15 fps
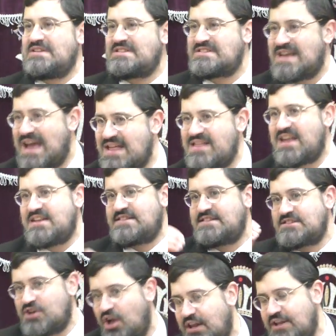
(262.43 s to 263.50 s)
say that a
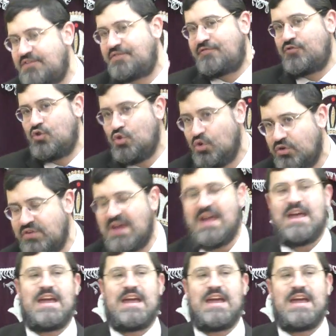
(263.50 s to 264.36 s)
solid food